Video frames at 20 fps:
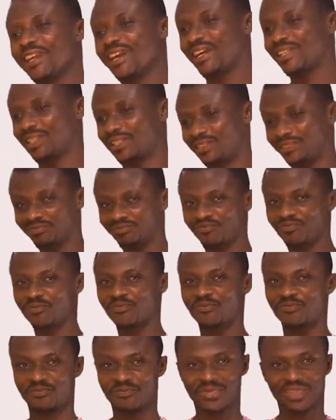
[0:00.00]
Ghana?
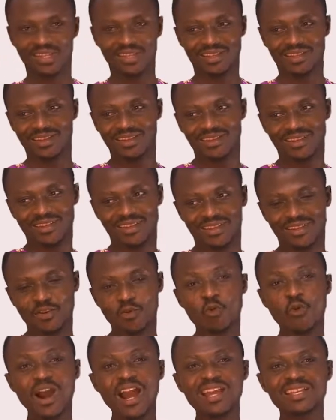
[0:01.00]

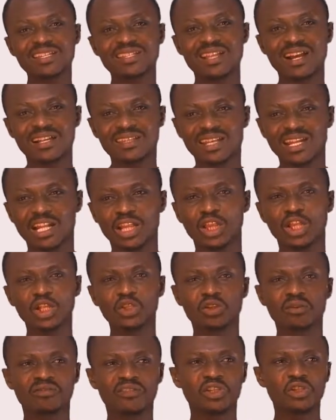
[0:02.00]
Why is it that a
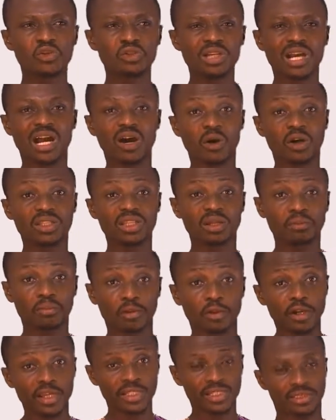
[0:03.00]
lot of the youth are
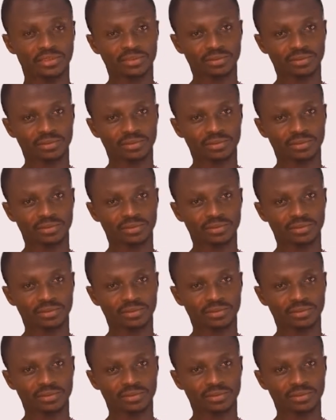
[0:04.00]
unemployed?